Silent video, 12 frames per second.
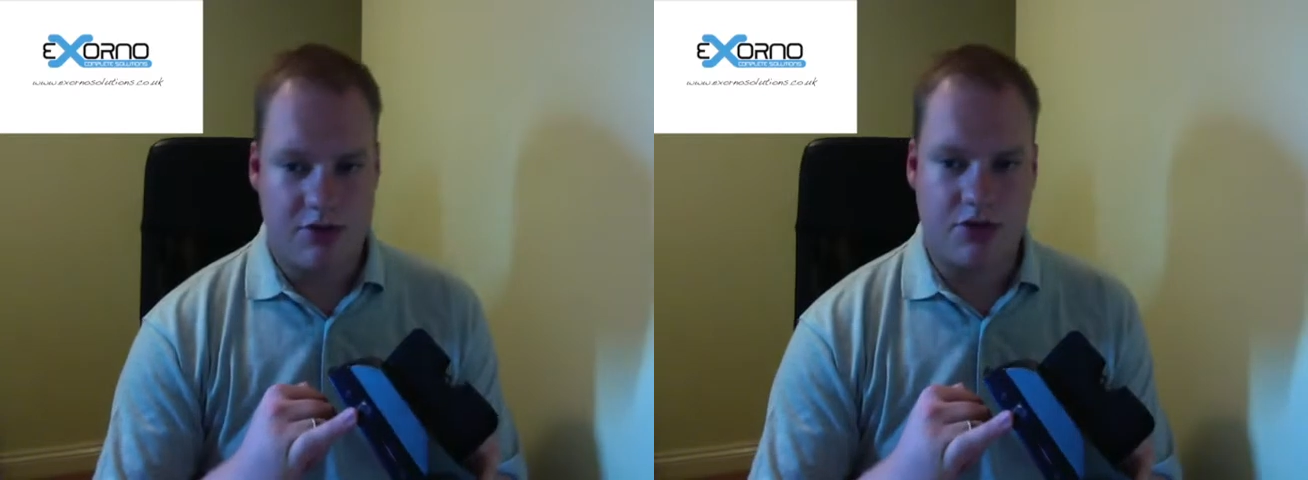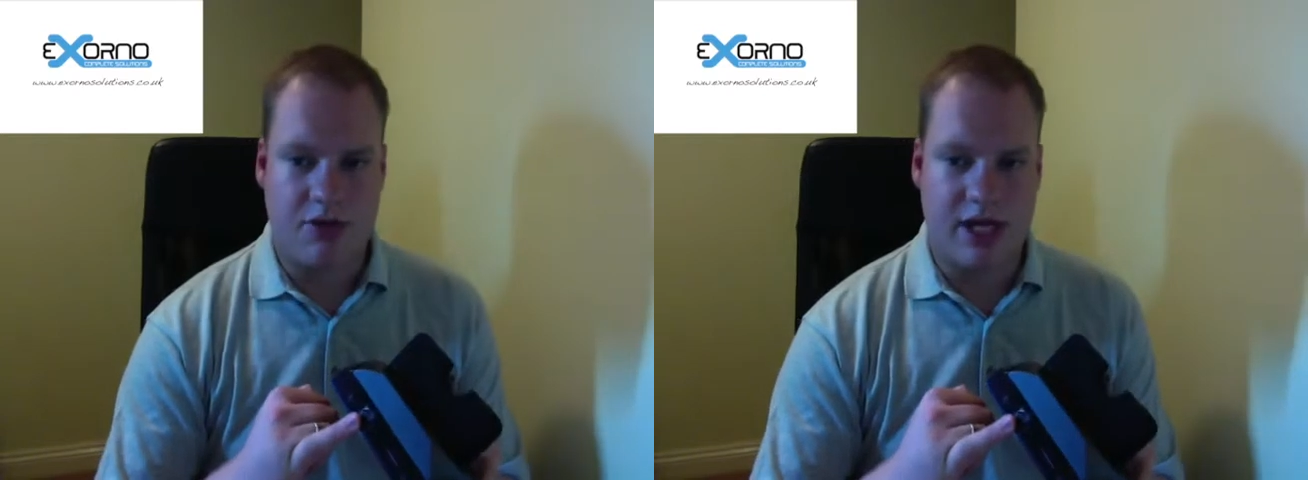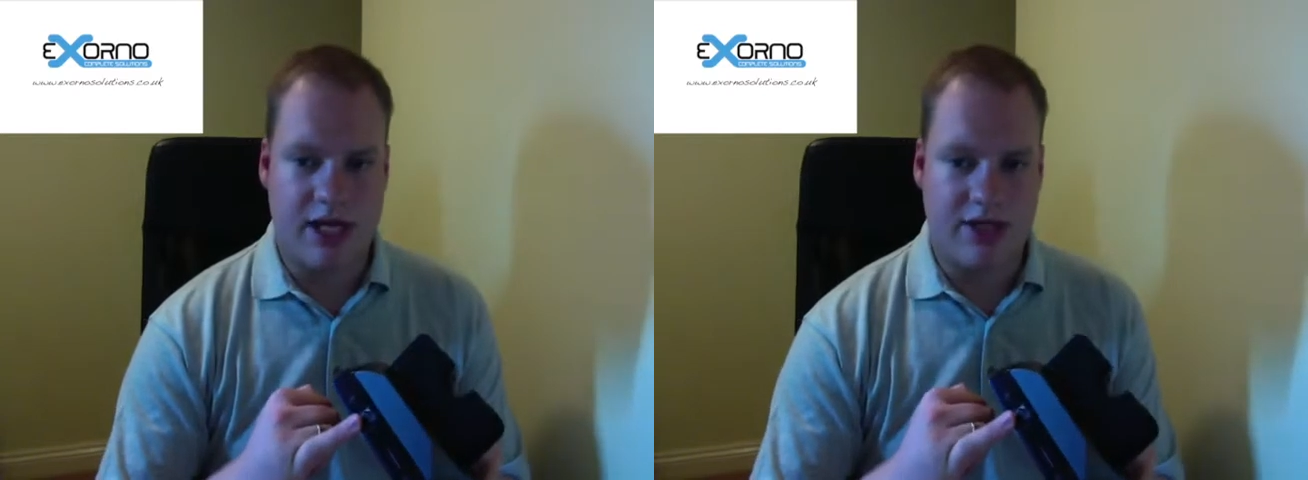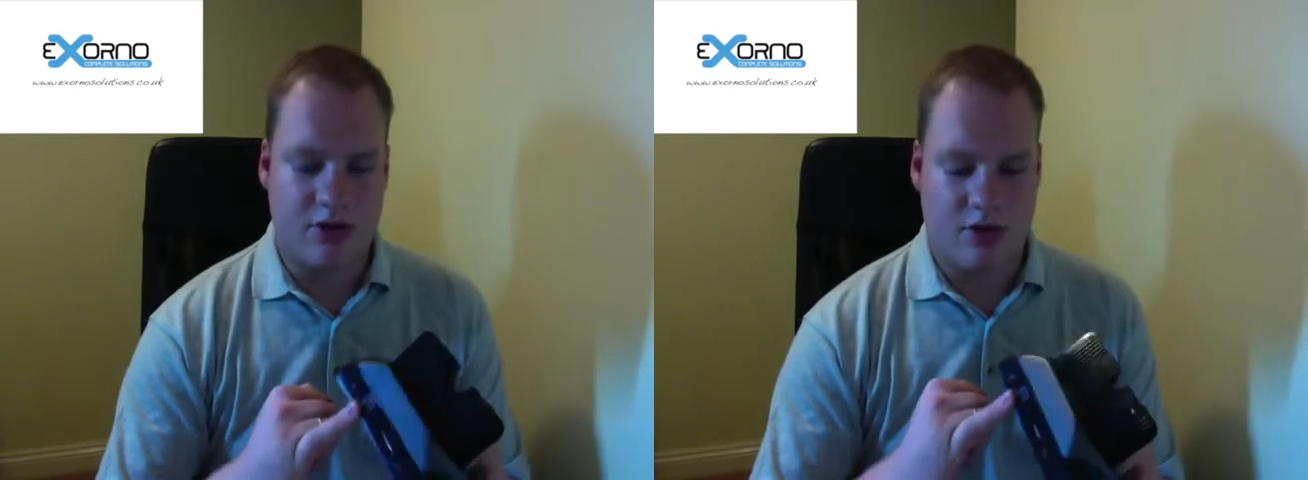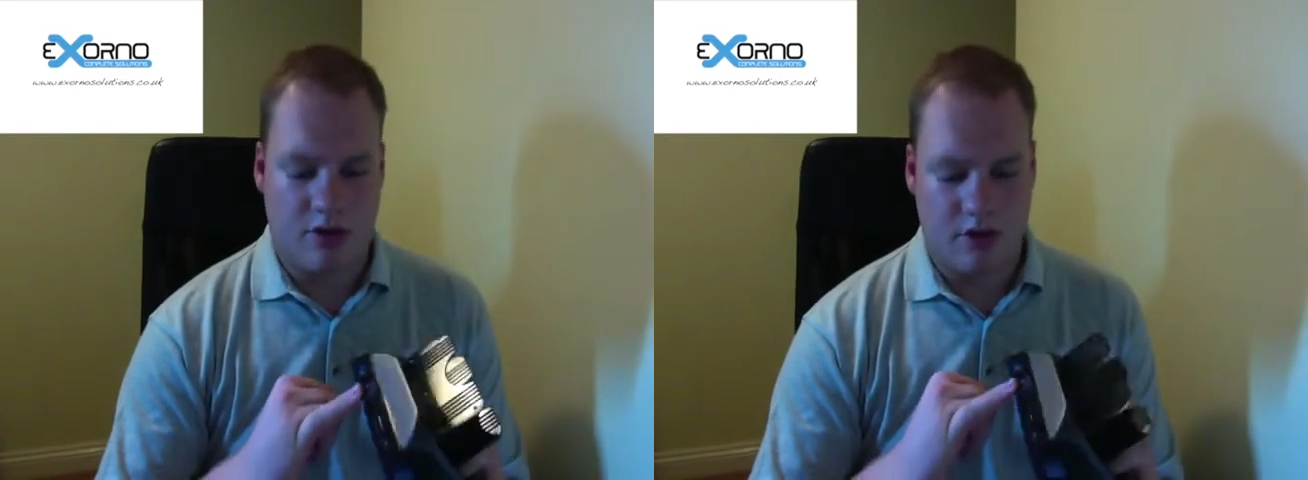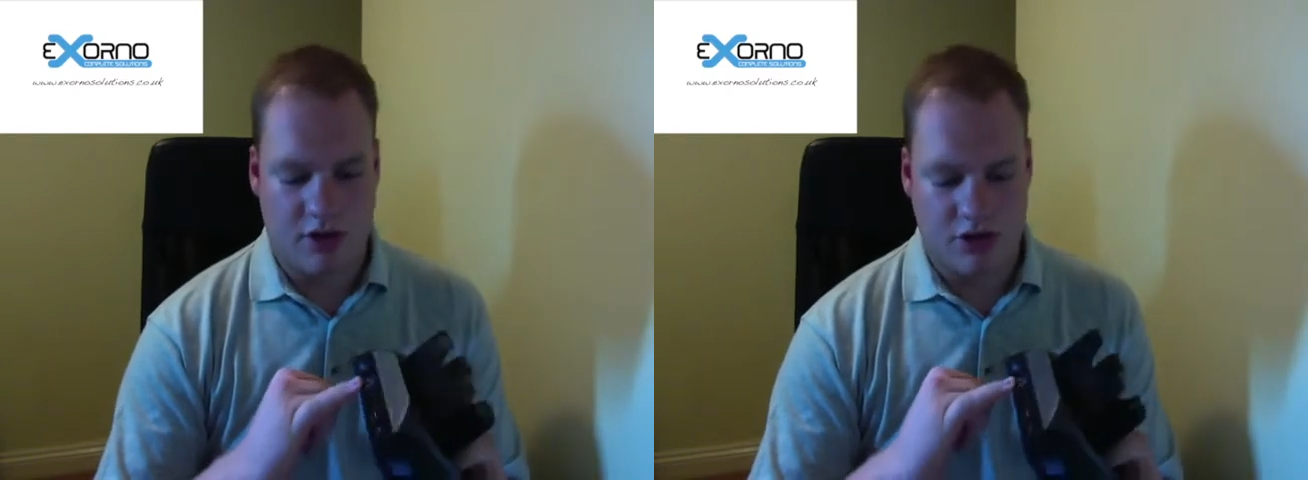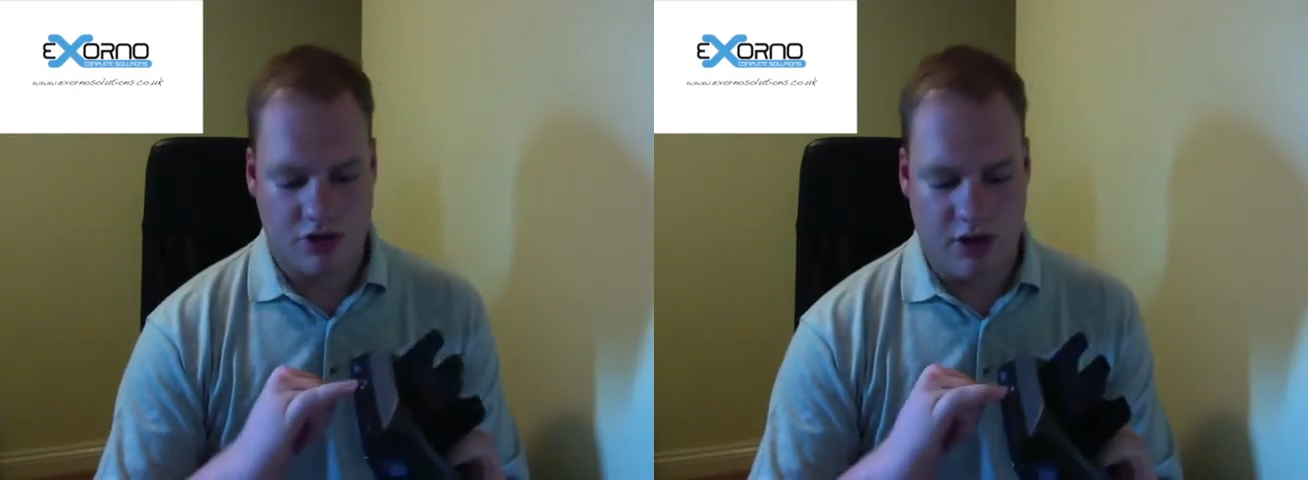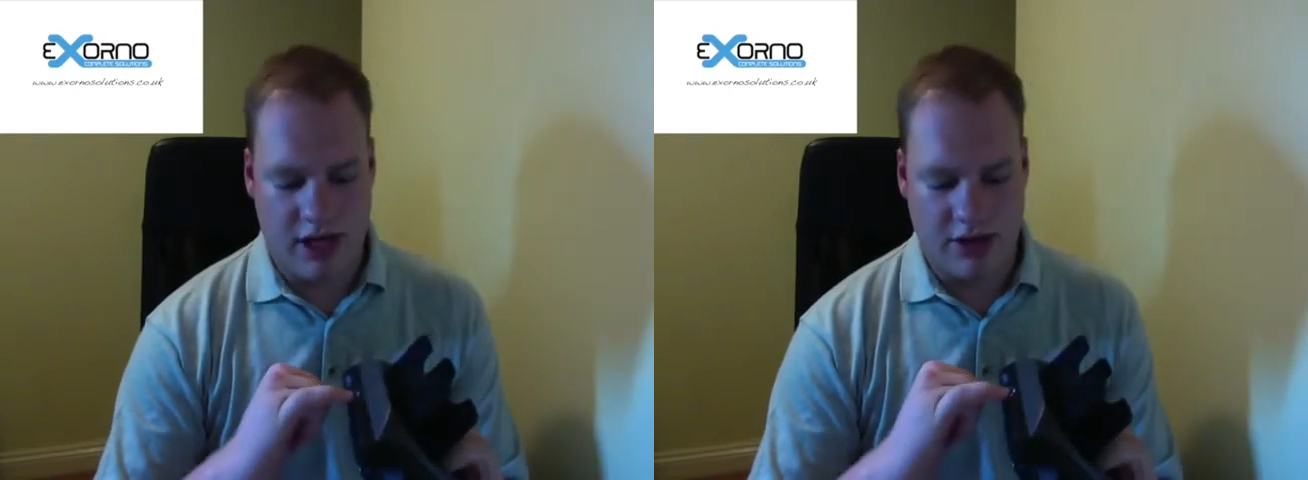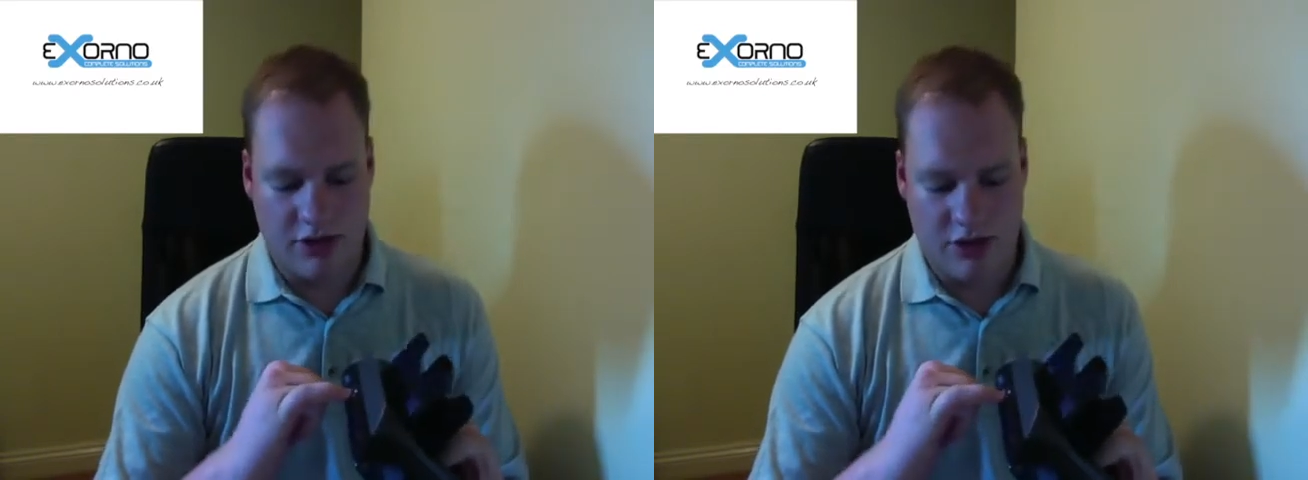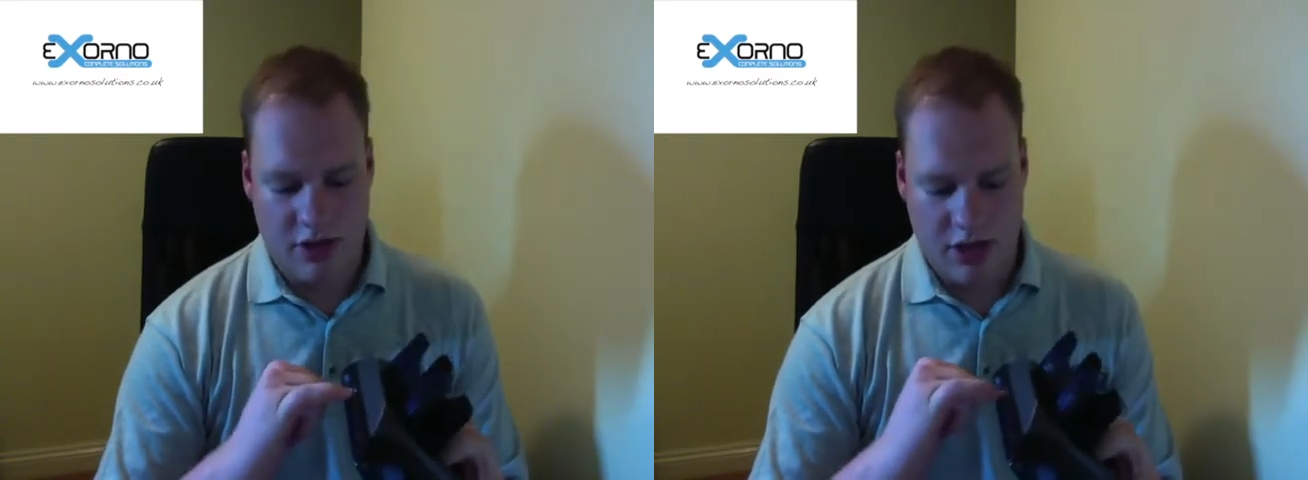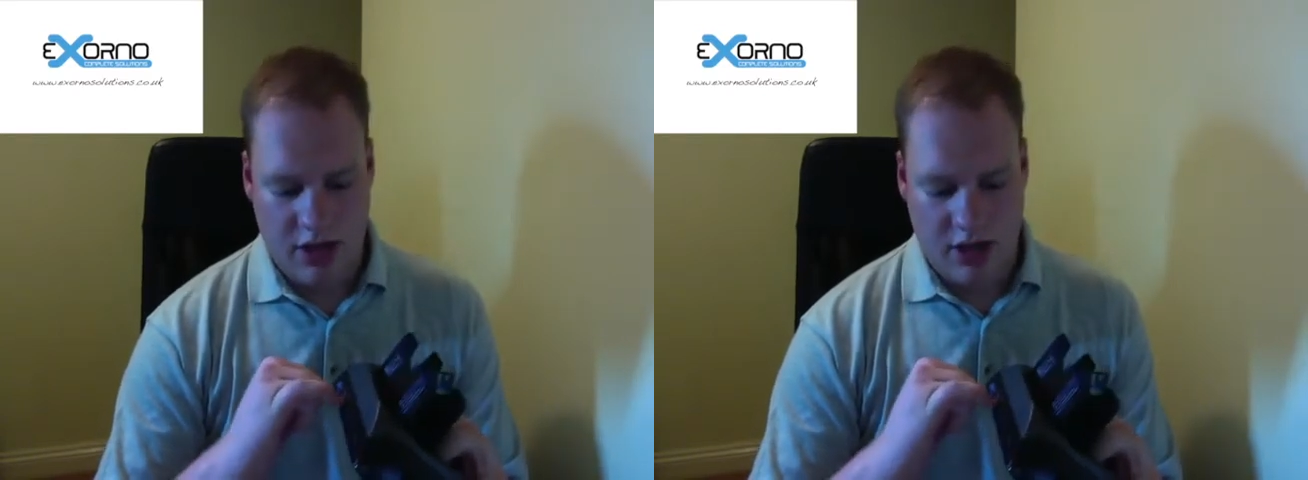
socket is quite a strange,